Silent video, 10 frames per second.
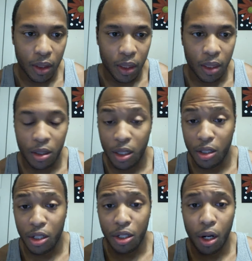in such
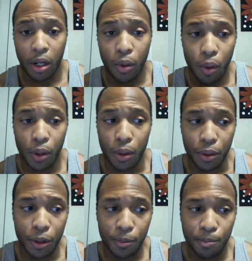a dark world?
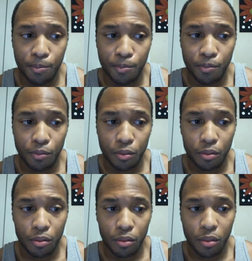
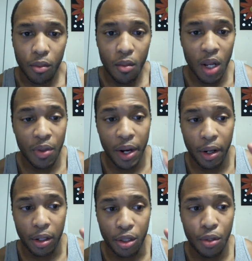There are
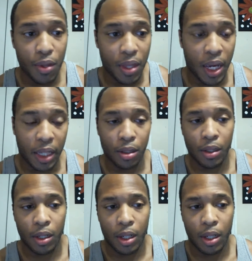two things